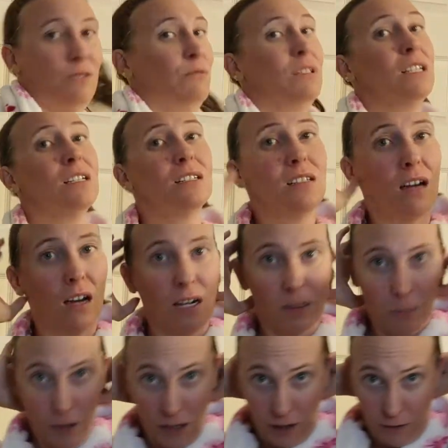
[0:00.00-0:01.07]
I don't need a
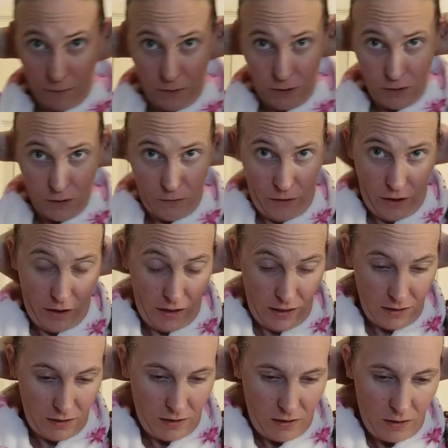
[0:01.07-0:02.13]
ton. My hair feels
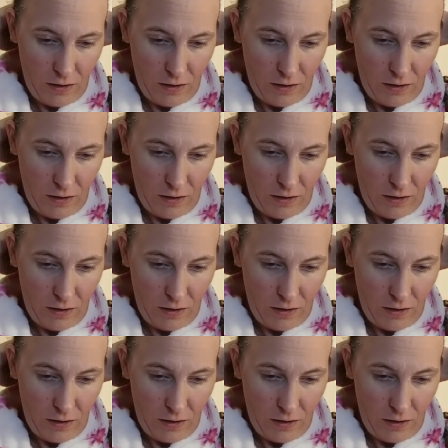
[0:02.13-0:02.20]
fine.